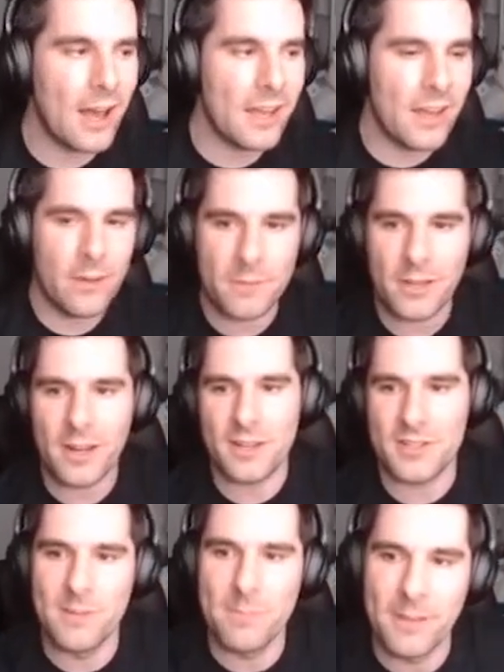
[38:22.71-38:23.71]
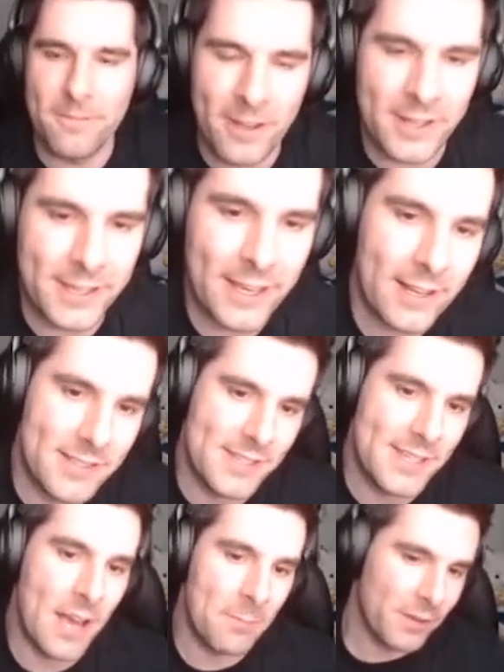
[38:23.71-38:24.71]
I'm not actually a big fan of
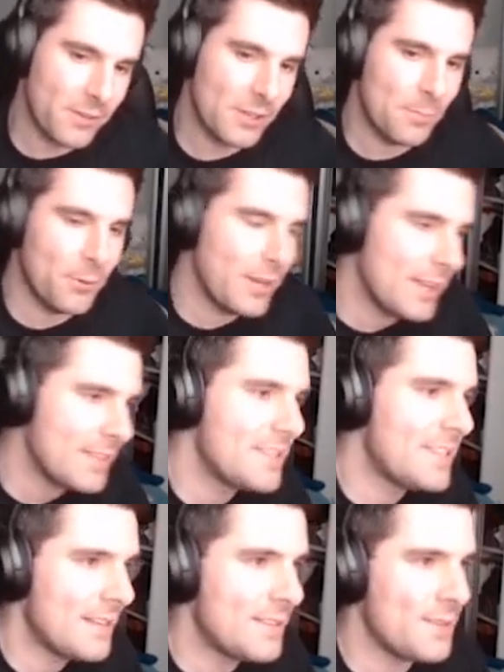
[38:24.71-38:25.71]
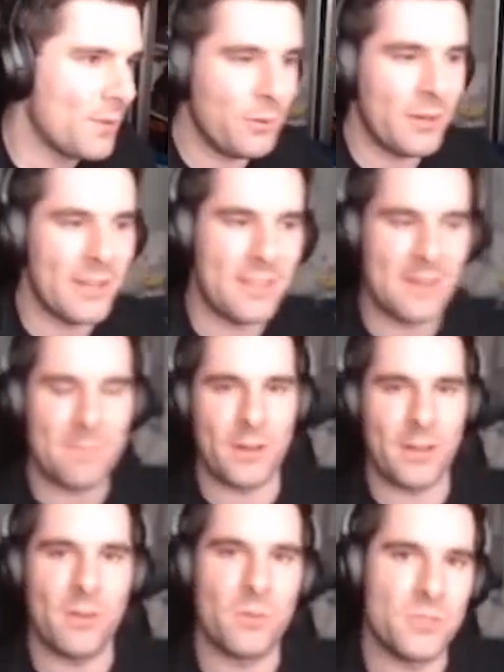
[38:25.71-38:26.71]
Galaxy. I'm not gonna put it in the dead zone or anything,
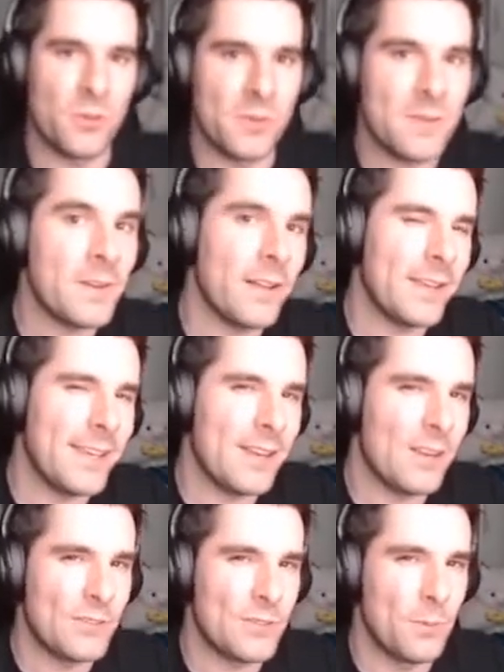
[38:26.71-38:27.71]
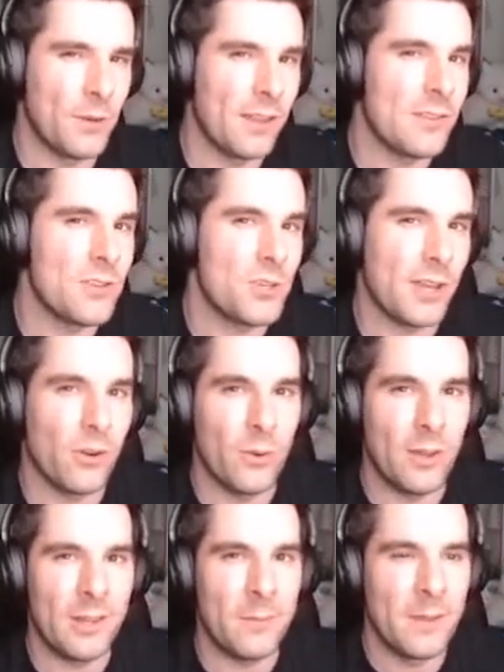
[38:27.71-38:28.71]
but I don't even like it enough to put it in the Shadow
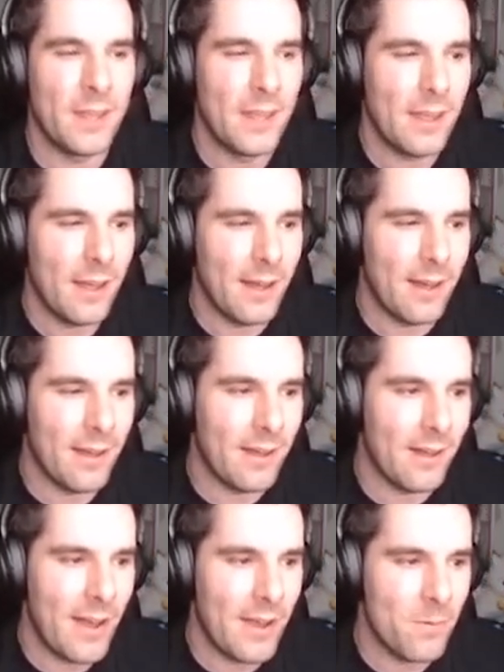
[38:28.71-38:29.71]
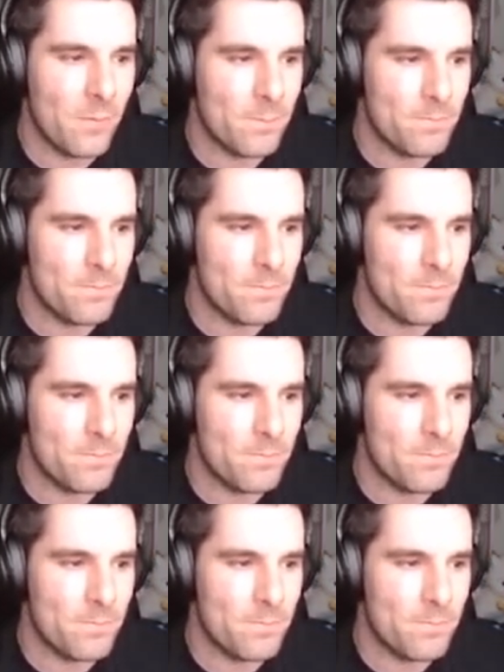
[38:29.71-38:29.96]
Realm. I